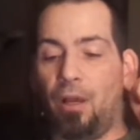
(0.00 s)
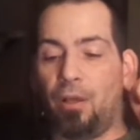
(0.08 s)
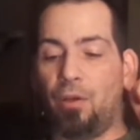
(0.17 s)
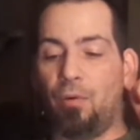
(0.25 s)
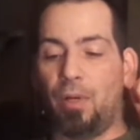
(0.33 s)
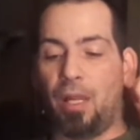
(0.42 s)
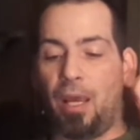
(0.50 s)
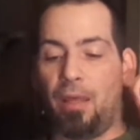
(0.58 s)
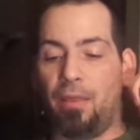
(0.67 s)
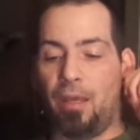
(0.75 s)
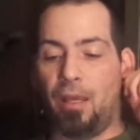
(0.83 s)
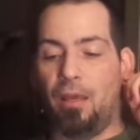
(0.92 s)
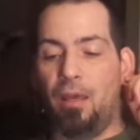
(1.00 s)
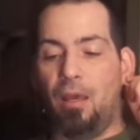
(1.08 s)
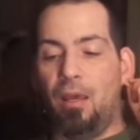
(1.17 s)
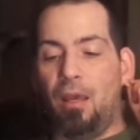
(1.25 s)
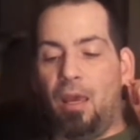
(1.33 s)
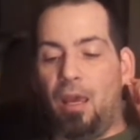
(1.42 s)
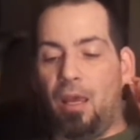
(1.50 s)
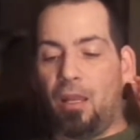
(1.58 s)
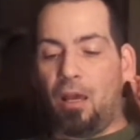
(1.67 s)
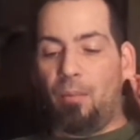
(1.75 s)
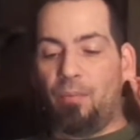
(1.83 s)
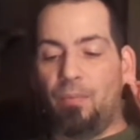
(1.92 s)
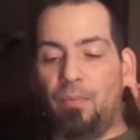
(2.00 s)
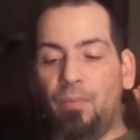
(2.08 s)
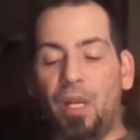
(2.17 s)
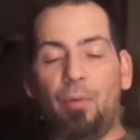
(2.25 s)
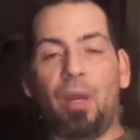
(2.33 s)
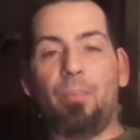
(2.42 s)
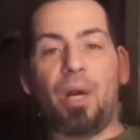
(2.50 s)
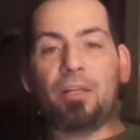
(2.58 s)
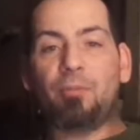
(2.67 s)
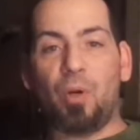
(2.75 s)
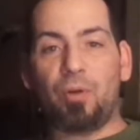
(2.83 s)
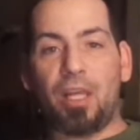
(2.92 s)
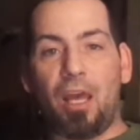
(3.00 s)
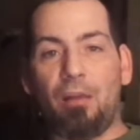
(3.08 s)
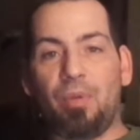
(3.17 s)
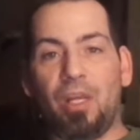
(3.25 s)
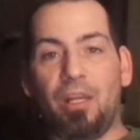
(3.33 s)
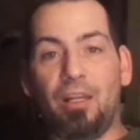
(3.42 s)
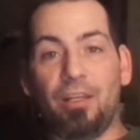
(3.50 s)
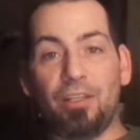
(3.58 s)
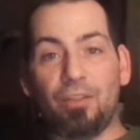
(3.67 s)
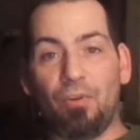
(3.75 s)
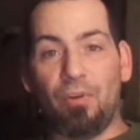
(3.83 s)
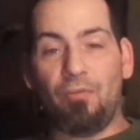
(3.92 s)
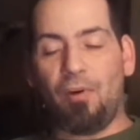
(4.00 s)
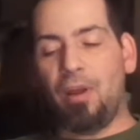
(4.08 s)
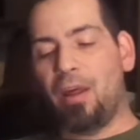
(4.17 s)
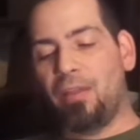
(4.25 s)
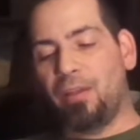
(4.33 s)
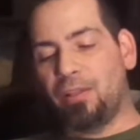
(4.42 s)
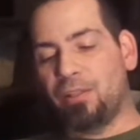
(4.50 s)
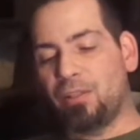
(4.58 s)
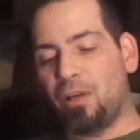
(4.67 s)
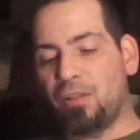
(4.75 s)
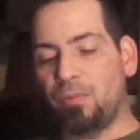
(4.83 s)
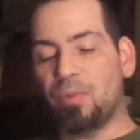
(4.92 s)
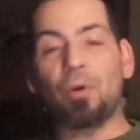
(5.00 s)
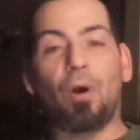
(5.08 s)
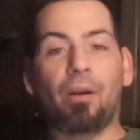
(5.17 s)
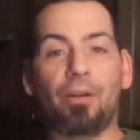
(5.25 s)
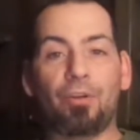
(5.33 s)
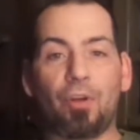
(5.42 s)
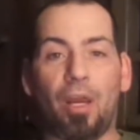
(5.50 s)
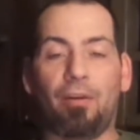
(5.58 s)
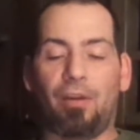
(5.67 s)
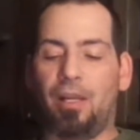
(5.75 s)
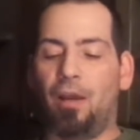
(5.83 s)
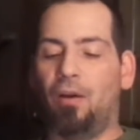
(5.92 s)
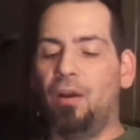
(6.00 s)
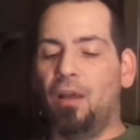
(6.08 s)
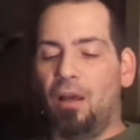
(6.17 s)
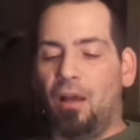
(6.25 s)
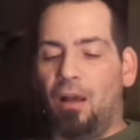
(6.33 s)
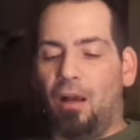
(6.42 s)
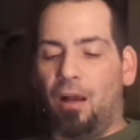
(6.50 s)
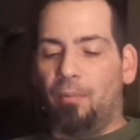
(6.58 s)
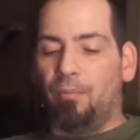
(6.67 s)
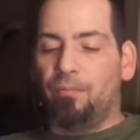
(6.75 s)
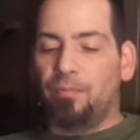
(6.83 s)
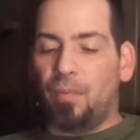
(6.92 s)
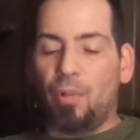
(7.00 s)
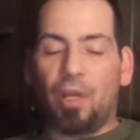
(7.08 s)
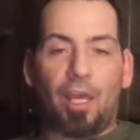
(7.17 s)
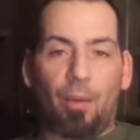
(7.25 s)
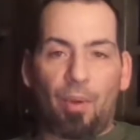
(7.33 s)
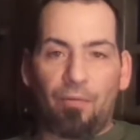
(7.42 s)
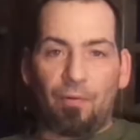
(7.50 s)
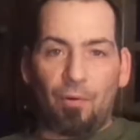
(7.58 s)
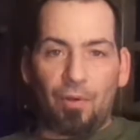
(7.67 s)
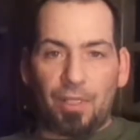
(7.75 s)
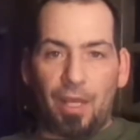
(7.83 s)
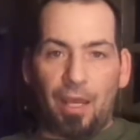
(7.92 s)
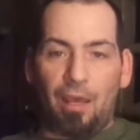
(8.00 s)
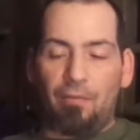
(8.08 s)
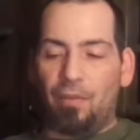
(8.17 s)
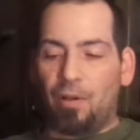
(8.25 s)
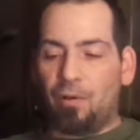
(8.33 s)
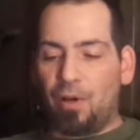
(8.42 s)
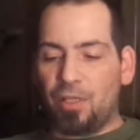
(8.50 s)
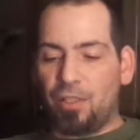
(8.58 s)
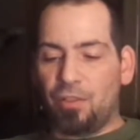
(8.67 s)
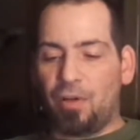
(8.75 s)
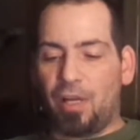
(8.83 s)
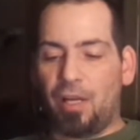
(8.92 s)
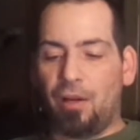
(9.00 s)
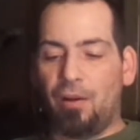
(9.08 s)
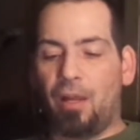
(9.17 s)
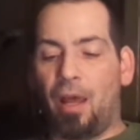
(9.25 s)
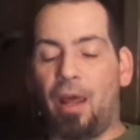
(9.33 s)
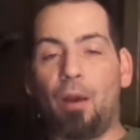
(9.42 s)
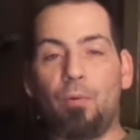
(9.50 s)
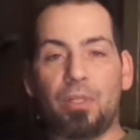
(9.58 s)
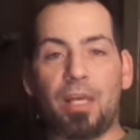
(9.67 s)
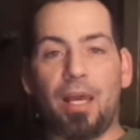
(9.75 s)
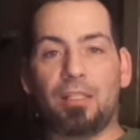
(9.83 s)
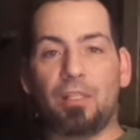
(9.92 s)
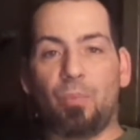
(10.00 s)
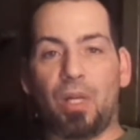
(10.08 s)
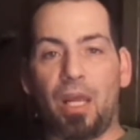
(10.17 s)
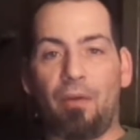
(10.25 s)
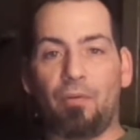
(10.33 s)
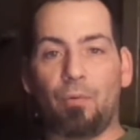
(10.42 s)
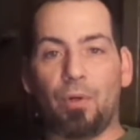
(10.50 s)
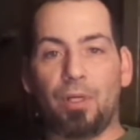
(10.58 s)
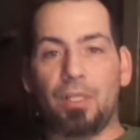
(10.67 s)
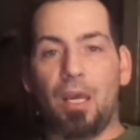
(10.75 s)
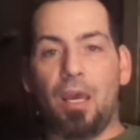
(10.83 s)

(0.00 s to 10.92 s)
Q&A thing. And anyway, Boxing Boa tagged me in it, and this is really fun. I think this is awesome, so I'm going to try it right now. I'm looking at my phone because I have the questions right here, and I will tag somebody afterwards.